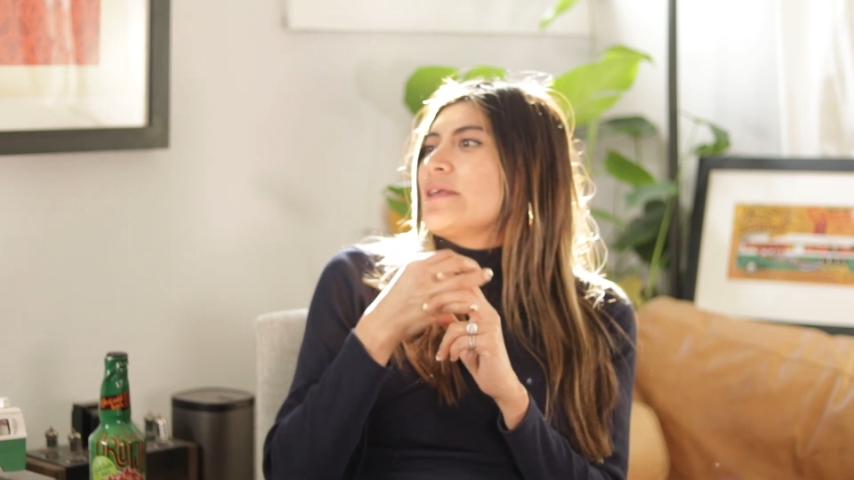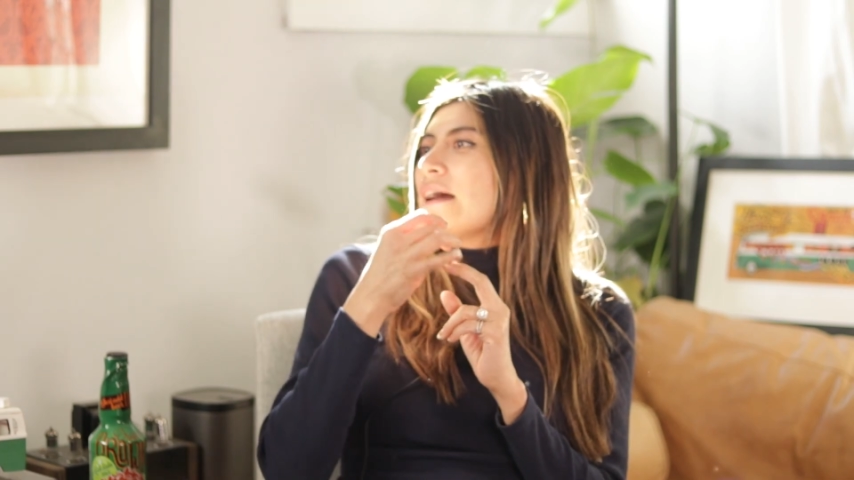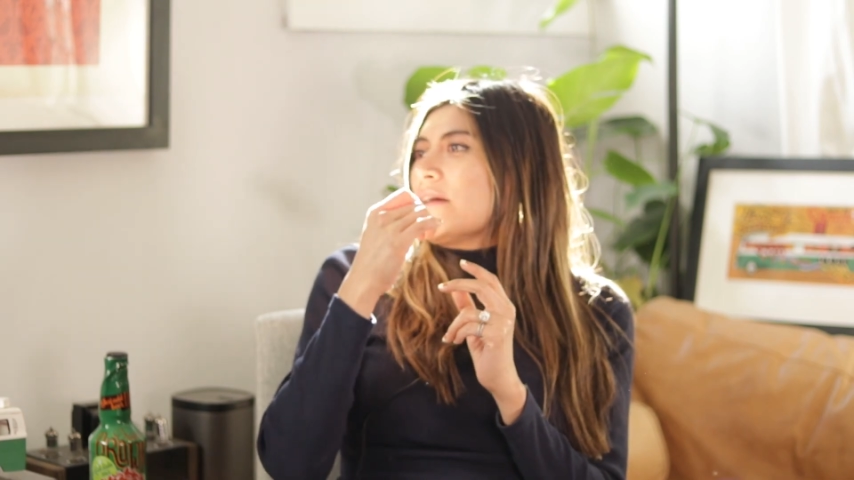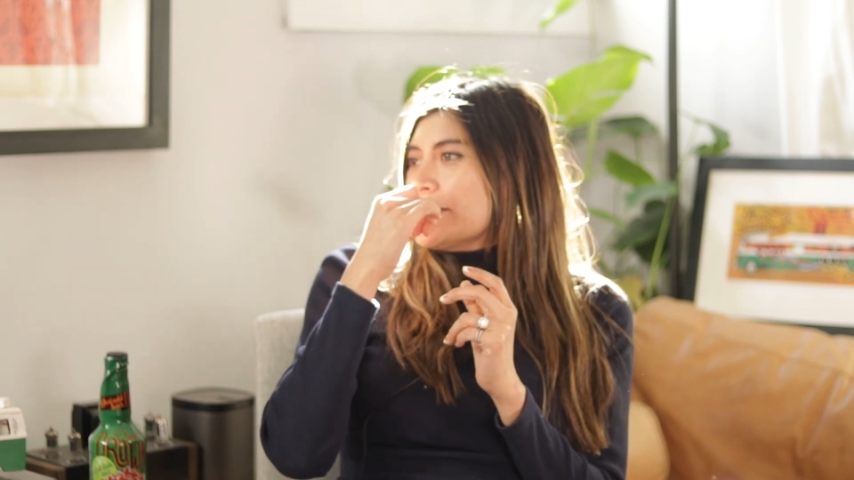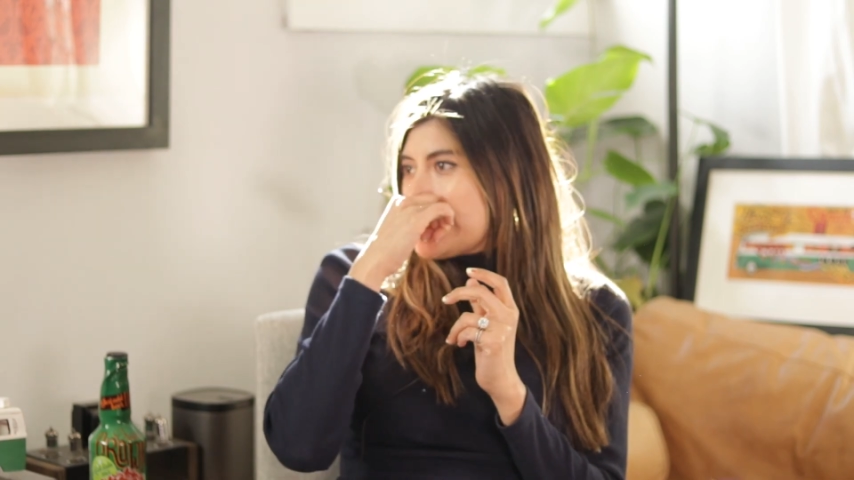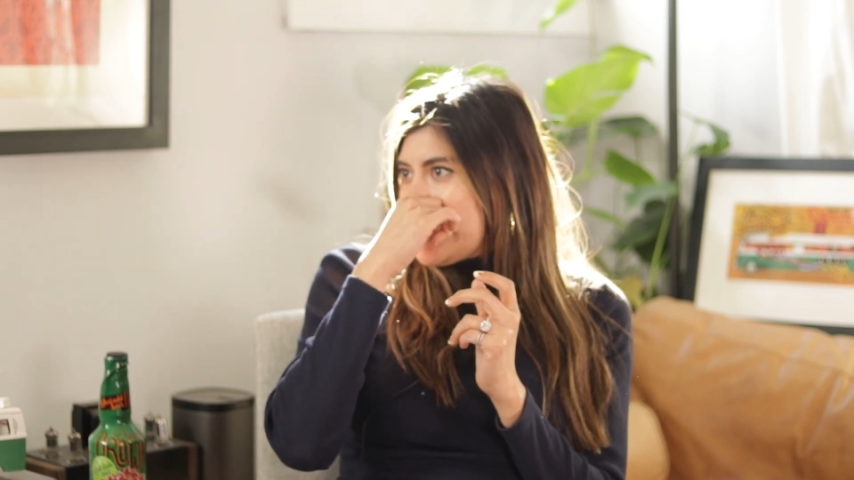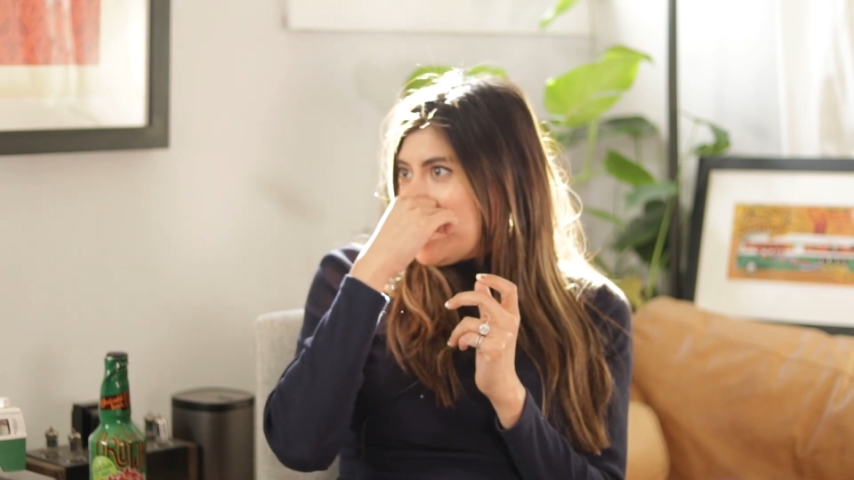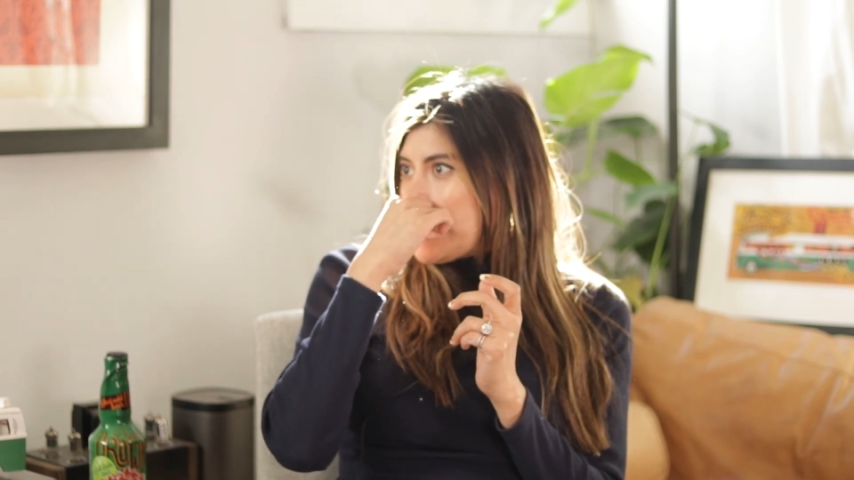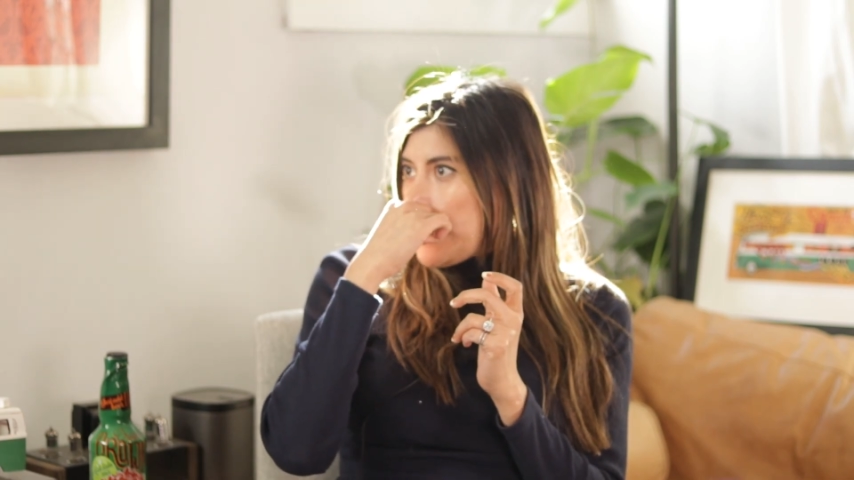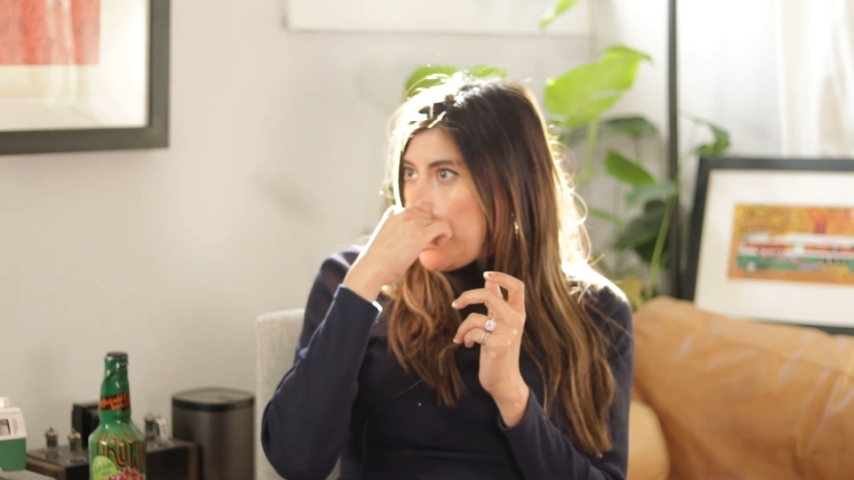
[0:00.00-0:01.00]
Yeah, so that
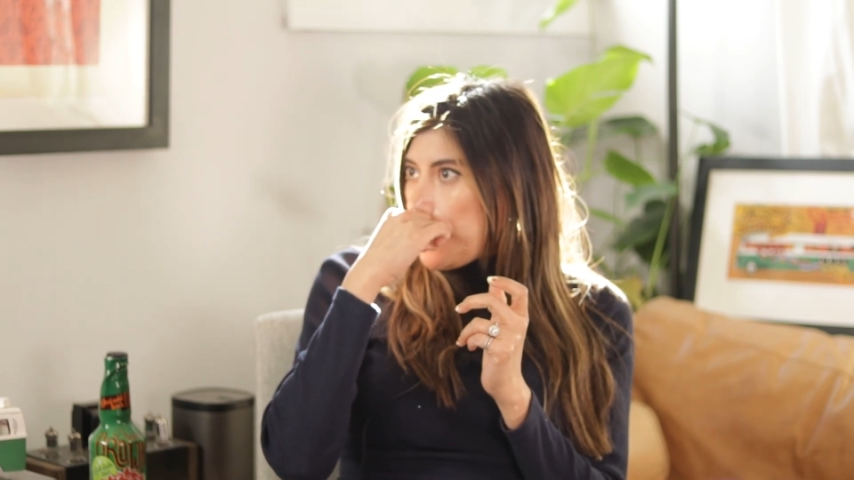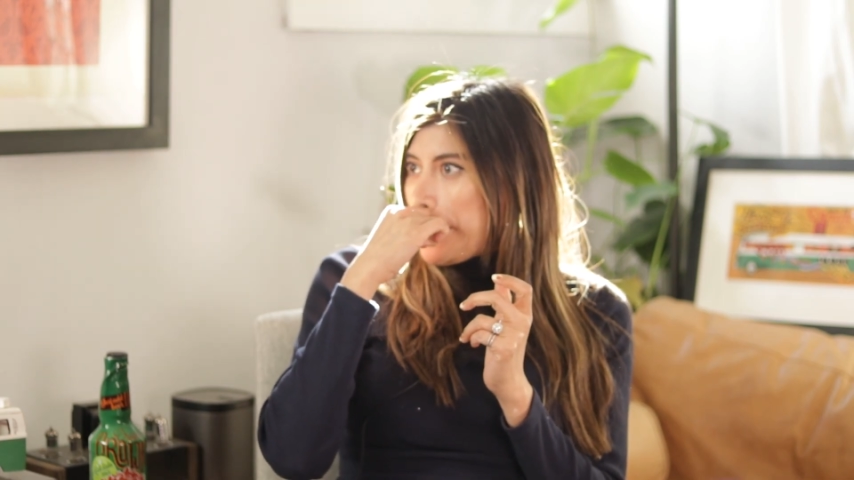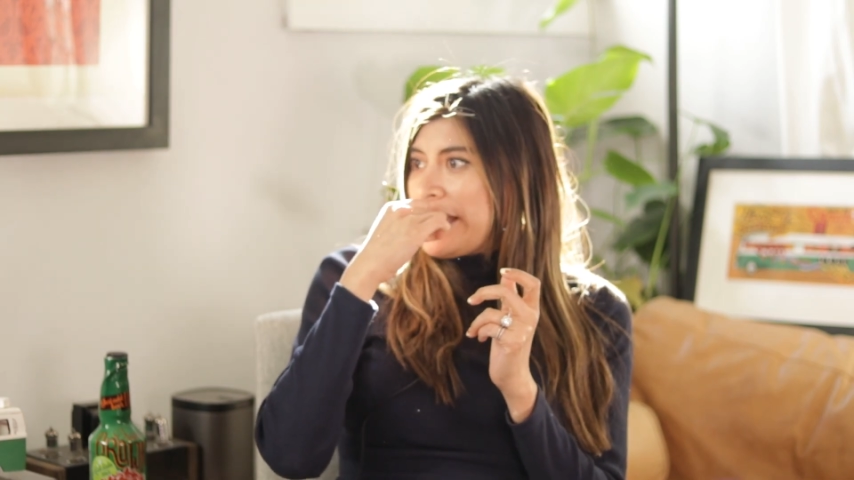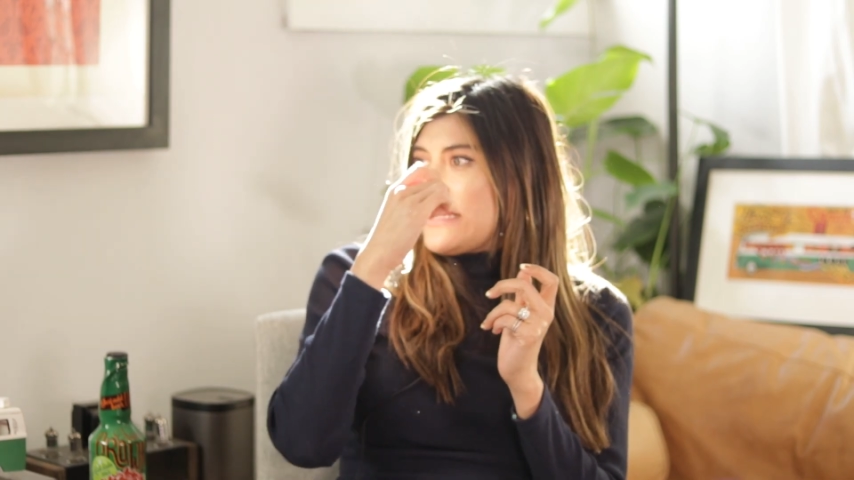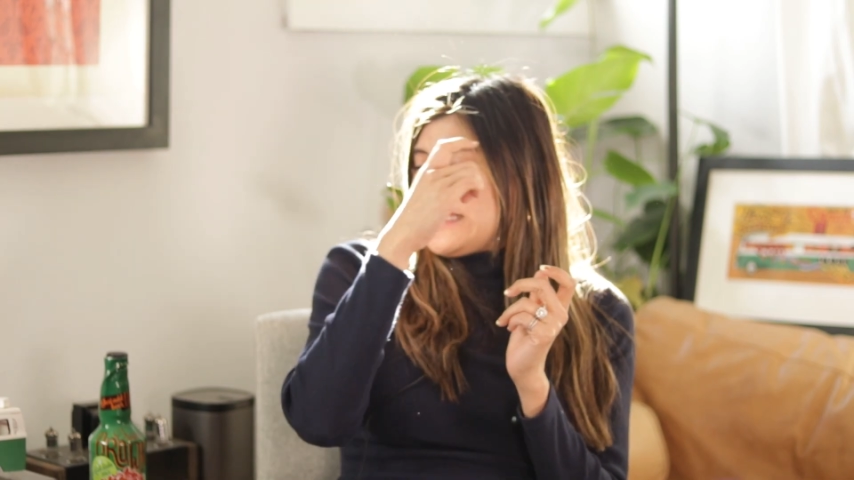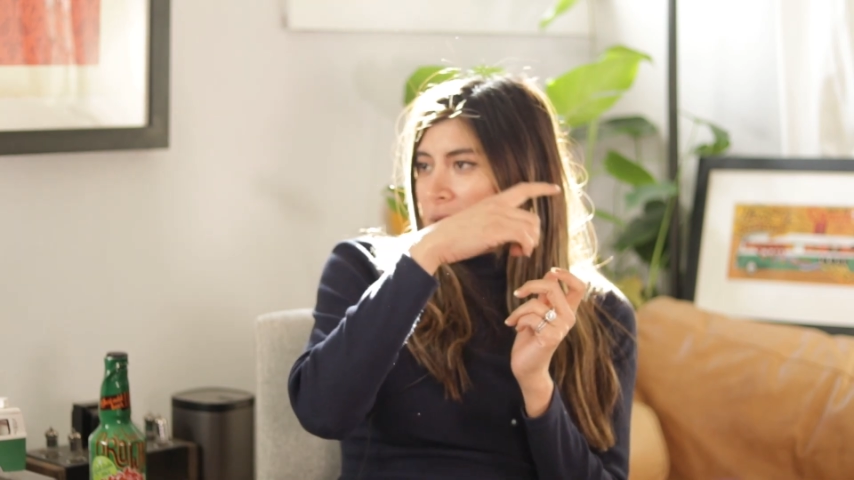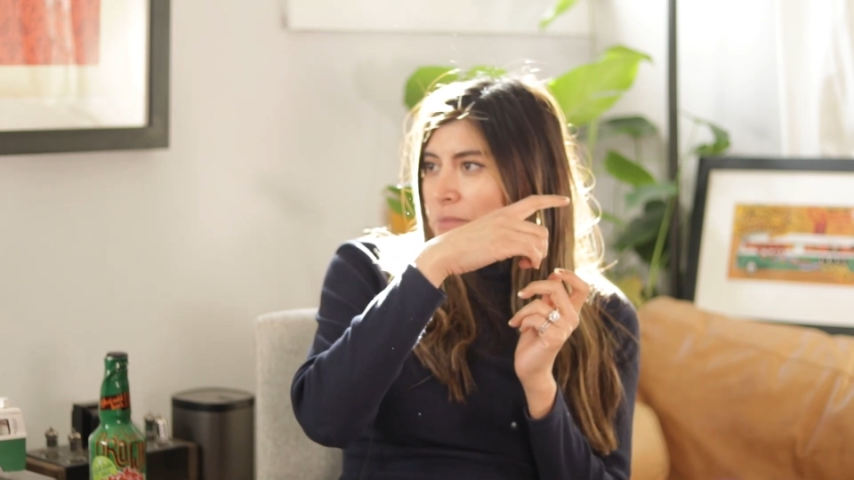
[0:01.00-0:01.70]
you would go and